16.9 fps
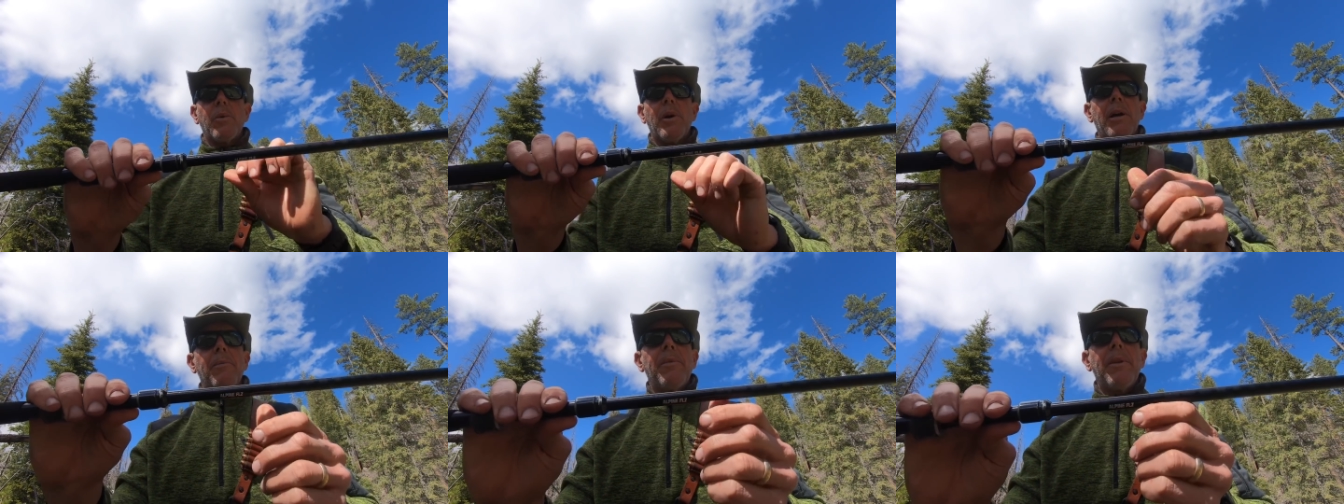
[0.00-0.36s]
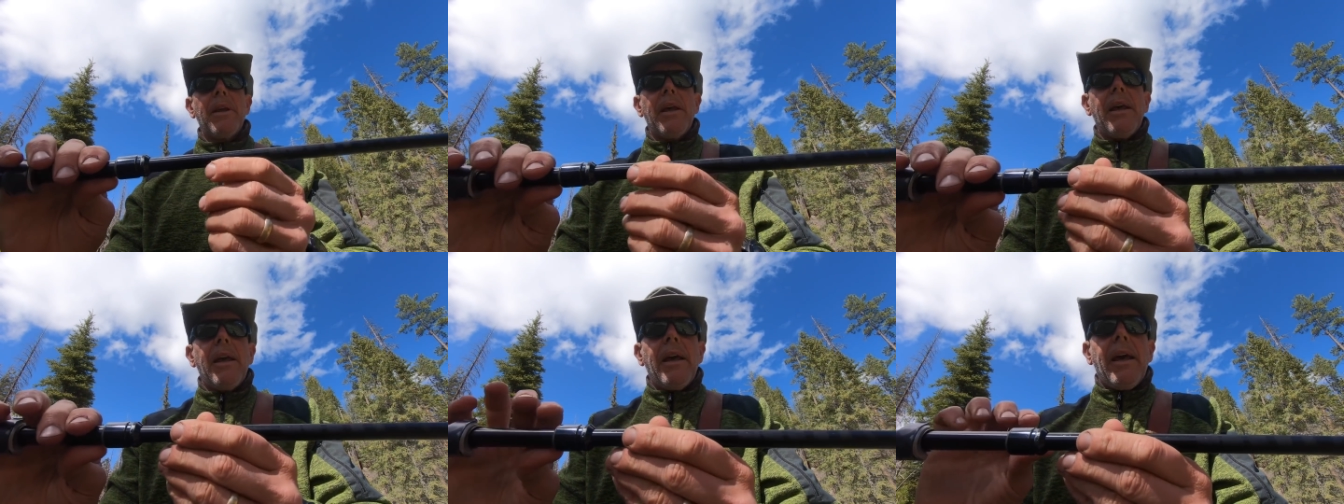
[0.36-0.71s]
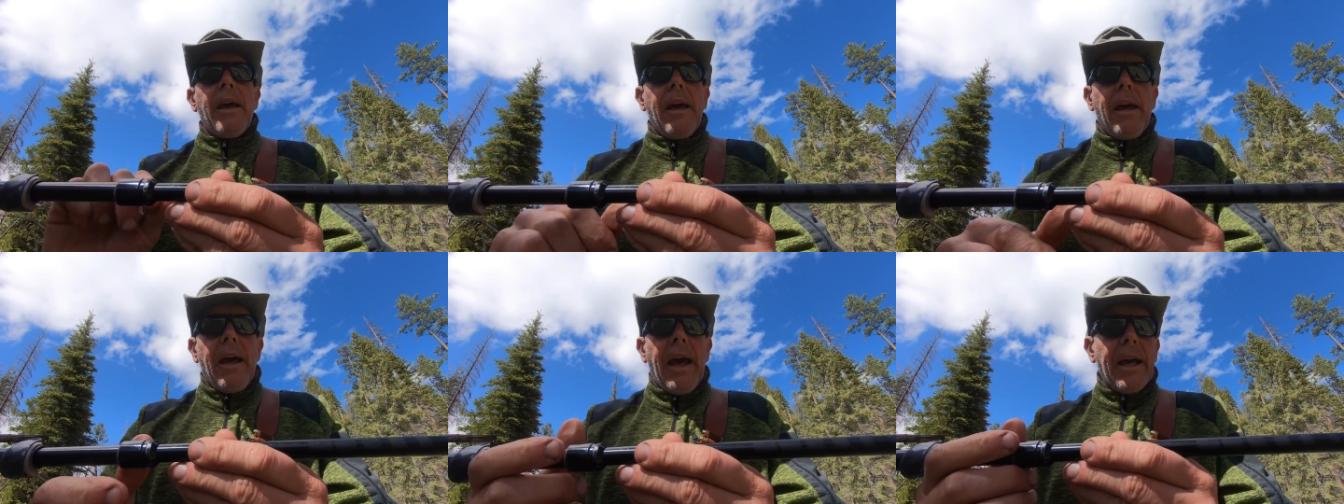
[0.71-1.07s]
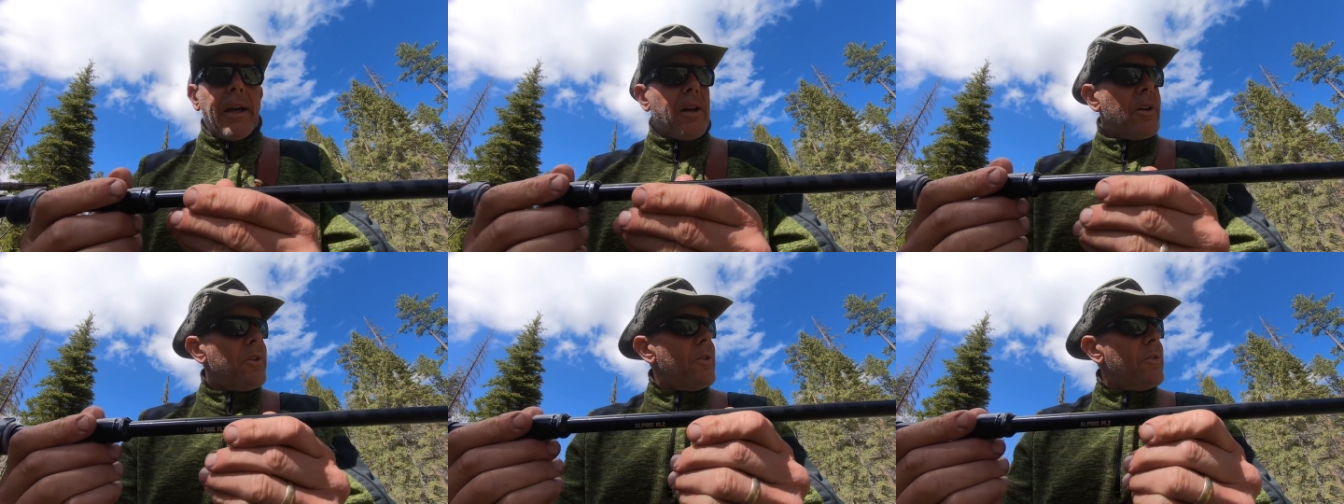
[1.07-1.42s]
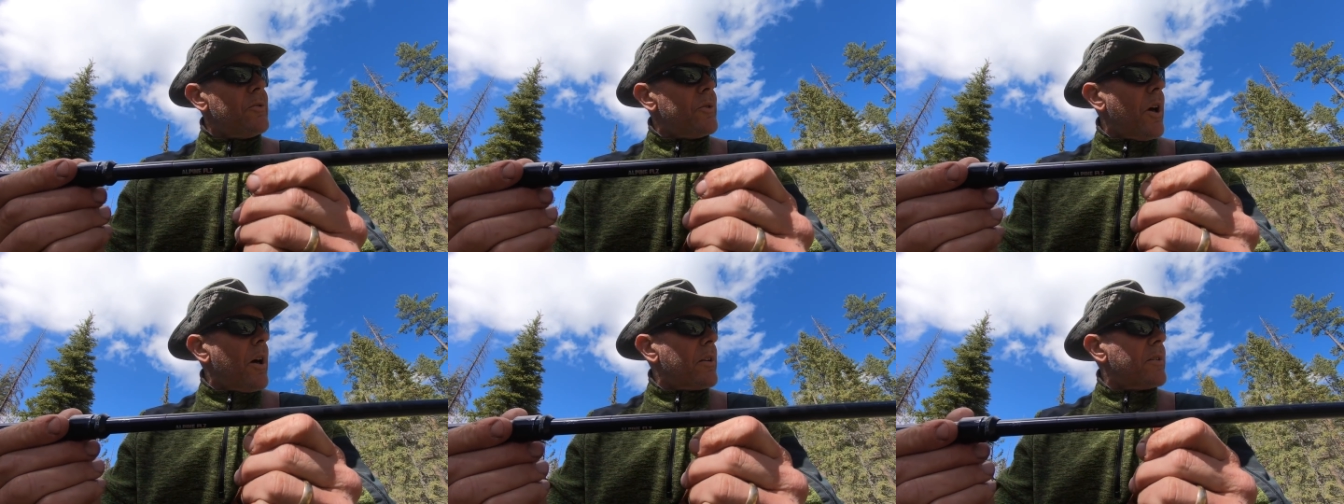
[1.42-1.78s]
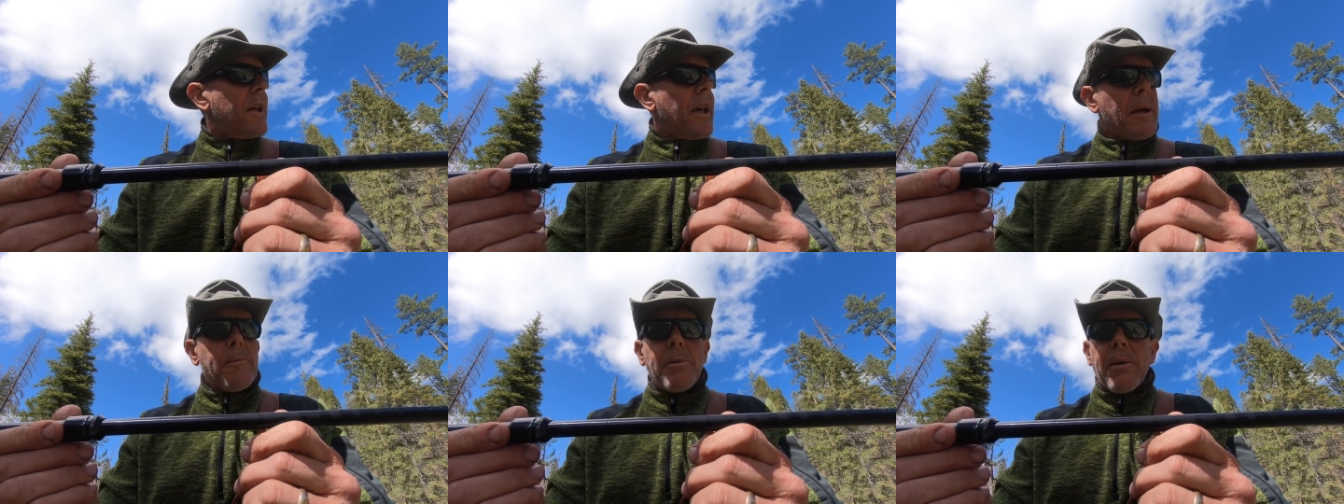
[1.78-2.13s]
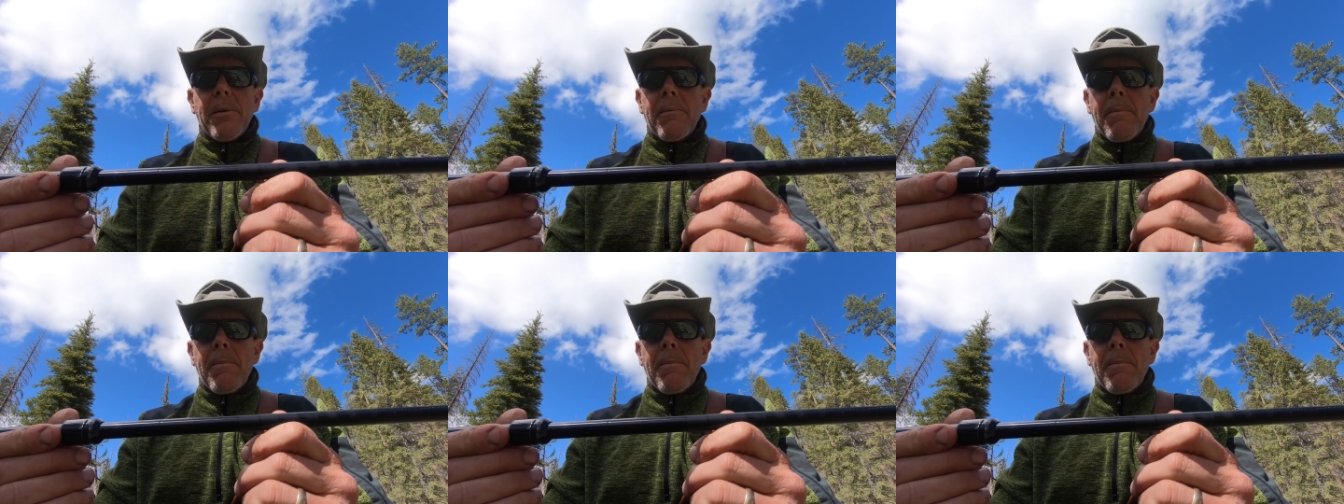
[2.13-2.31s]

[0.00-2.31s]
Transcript: Well, I could use duct tape,